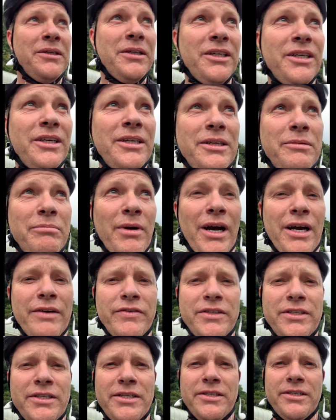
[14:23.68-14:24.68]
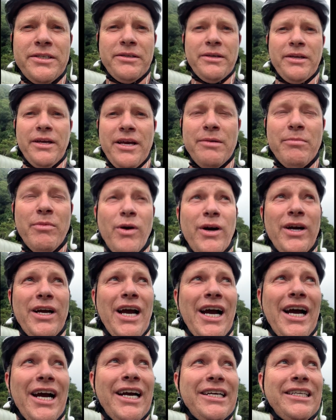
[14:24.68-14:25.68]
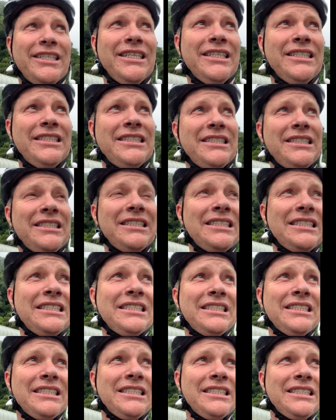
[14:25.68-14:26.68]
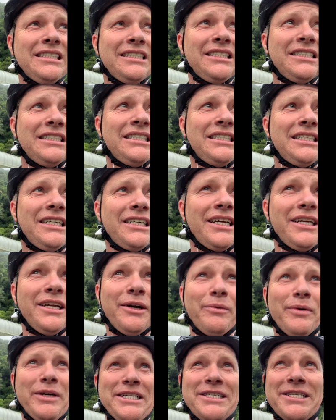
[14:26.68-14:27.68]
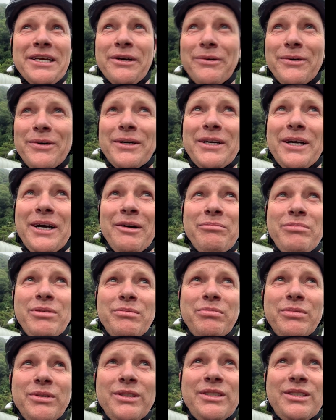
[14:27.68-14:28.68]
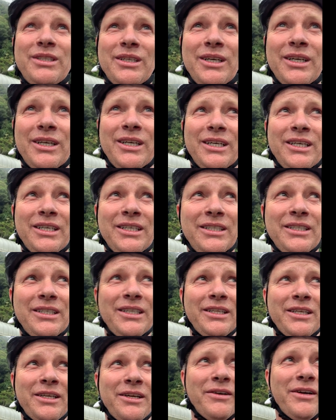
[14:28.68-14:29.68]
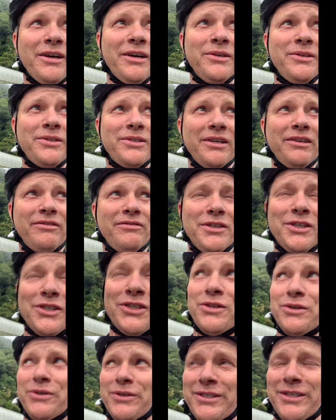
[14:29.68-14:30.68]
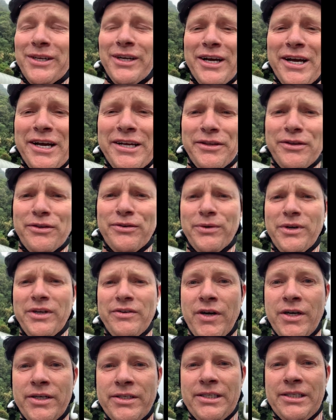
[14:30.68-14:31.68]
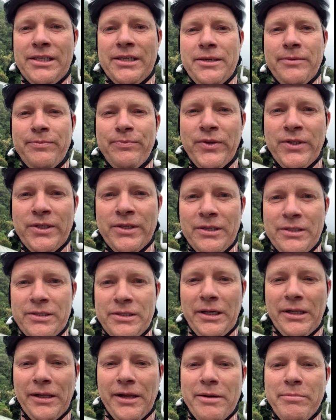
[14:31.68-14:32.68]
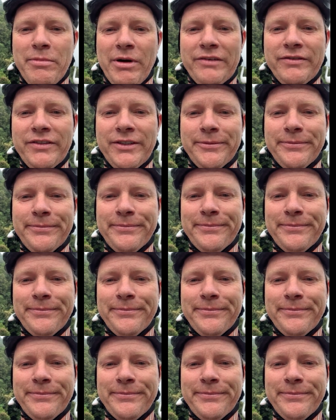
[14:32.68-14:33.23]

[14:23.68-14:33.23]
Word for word: And Maven is M I A. I don't know when he's going to rock up, but uh, I think I know who's going to finish third today out of the three of us. See you later, Maven.